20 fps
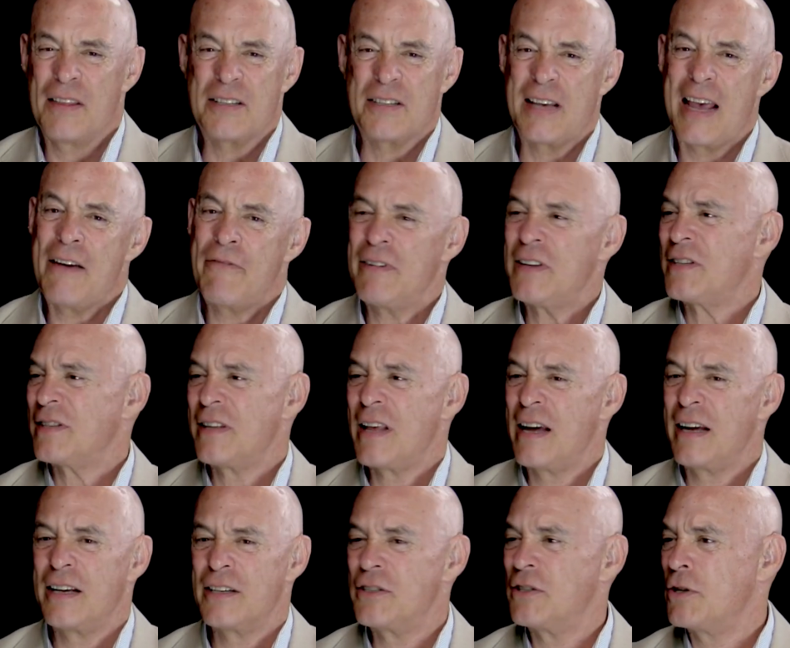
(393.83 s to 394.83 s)
the safest
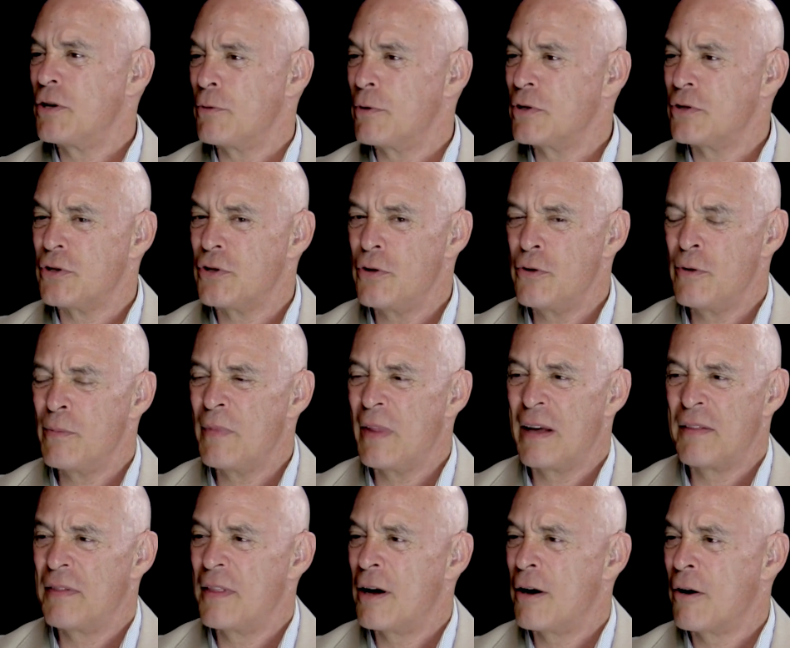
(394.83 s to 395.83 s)
thing is to assume
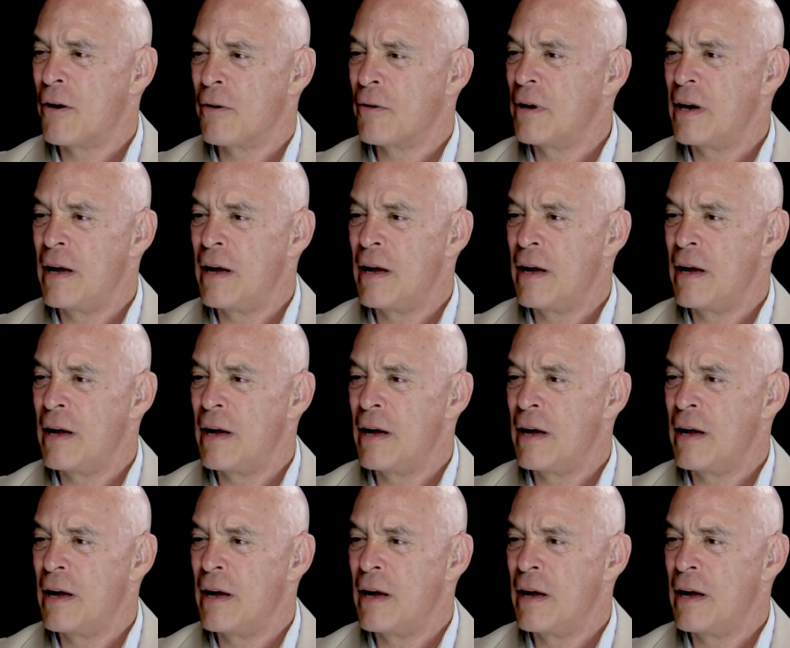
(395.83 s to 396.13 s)
that they're